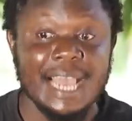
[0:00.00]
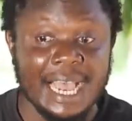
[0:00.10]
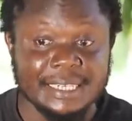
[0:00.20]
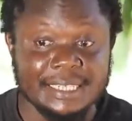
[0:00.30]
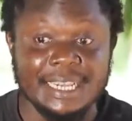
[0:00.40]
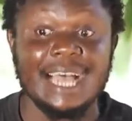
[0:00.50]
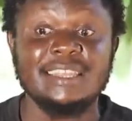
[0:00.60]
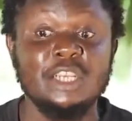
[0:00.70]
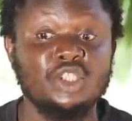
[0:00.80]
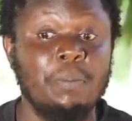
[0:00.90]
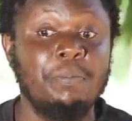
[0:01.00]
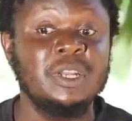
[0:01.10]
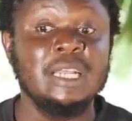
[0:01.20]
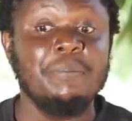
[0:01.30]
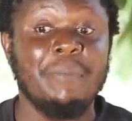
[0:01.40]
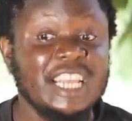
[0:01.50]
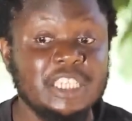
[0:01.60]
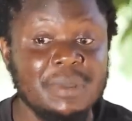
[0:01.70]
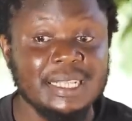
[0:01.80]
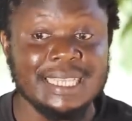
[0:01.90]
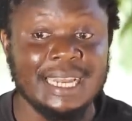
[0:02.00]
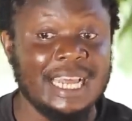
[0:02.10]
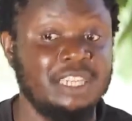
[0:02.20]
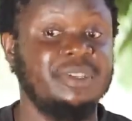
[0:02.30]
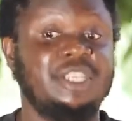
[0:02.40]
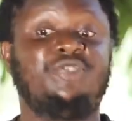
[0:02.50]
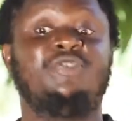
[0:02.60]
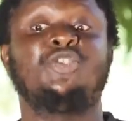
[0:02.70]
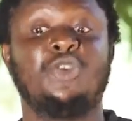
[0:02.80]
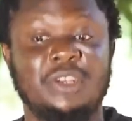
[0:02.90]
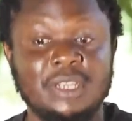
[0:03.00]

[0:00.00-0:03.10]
and attention management and administration.